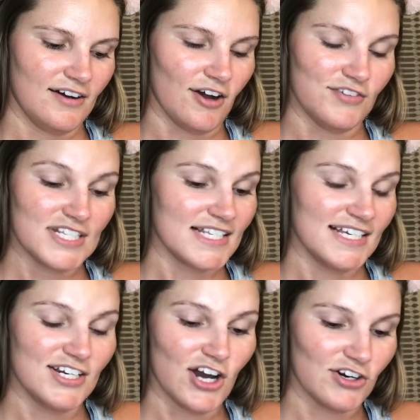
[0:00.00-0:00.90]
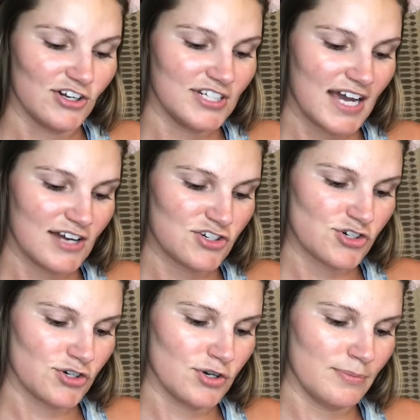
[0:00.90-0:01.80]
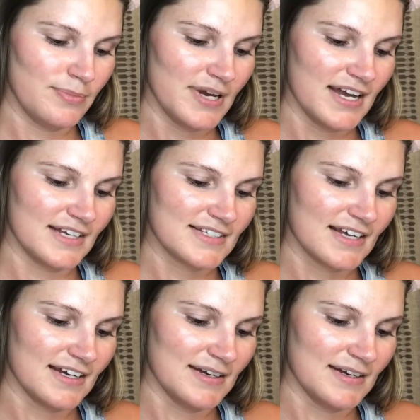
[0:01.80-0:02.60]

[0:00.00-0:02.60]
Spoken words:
Obviously not all natural, but